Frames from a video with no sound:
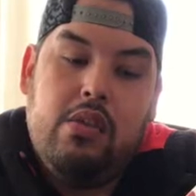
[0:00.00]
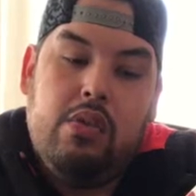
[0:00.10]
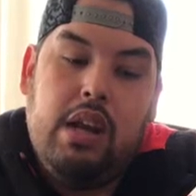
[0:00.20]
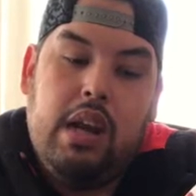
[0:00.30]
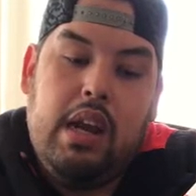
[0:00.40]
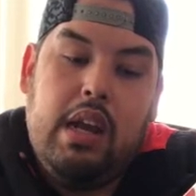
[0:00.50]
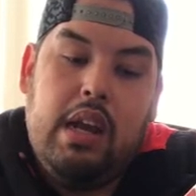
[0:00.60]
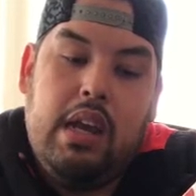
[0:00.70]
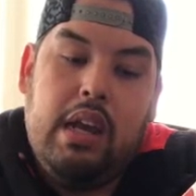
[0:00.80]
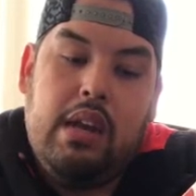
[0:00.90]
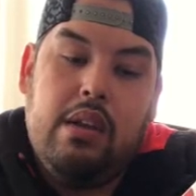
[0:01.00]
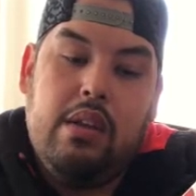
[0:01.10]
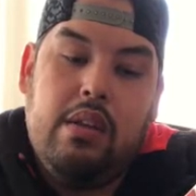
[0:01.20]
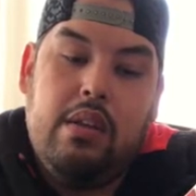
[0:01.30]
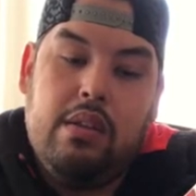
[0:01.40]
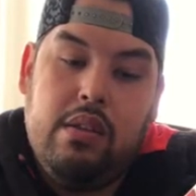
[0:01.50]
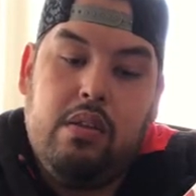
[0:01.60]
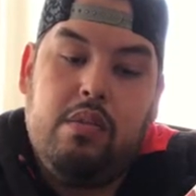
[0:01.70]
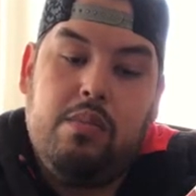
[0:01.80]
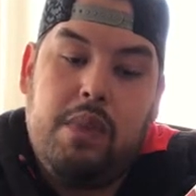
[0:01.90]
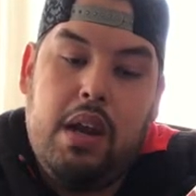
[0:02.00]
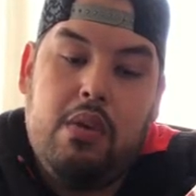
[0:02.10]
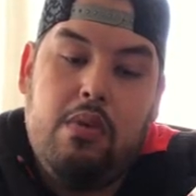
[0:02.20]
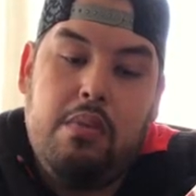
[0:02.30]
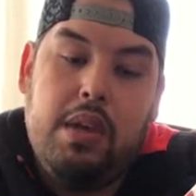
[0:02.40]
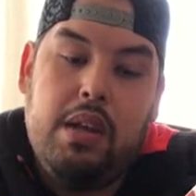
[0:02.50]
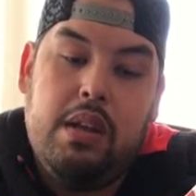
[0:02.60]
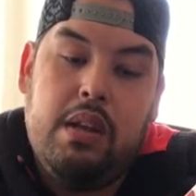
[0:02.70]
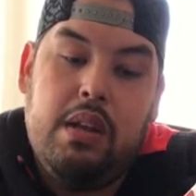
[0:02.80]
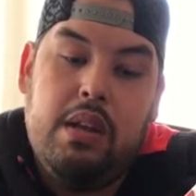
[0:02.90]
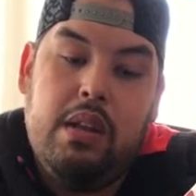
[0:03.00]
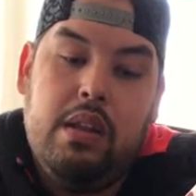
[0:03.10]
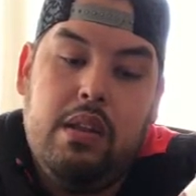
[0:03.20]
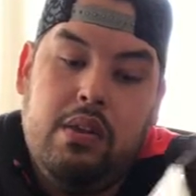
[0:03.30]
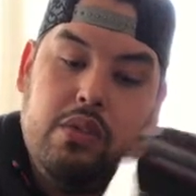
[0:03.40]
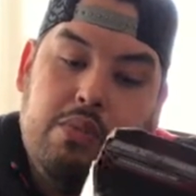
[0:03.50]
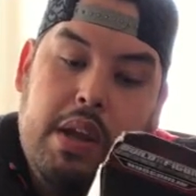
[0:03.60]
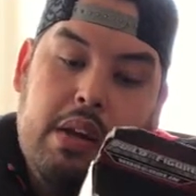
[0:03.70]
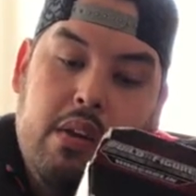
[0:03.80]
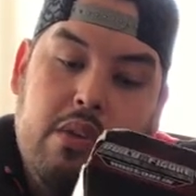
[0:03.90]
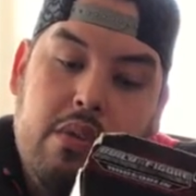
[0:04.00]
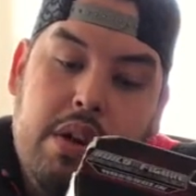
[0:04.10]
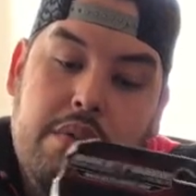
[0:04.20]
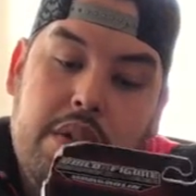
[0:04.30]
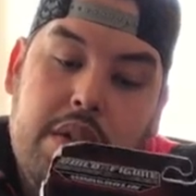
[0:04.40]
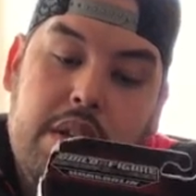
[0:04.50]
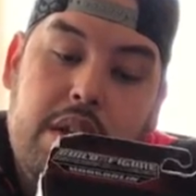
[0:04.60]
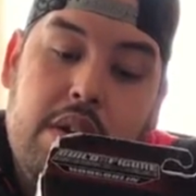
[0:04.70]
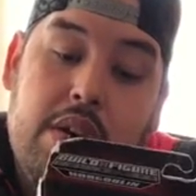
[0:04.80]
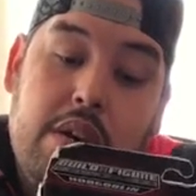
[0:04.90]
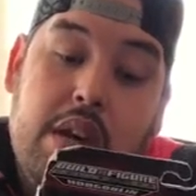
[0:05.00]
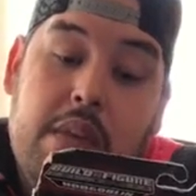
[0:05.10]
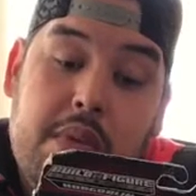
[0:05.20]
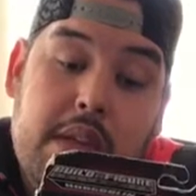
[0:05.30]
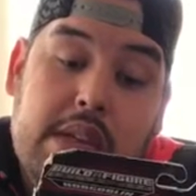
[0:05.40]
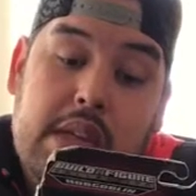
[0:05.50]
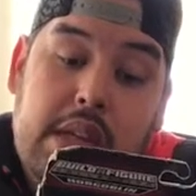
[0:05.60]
2099, the Spider-Woman, or Spider-Girl, whatever her name is,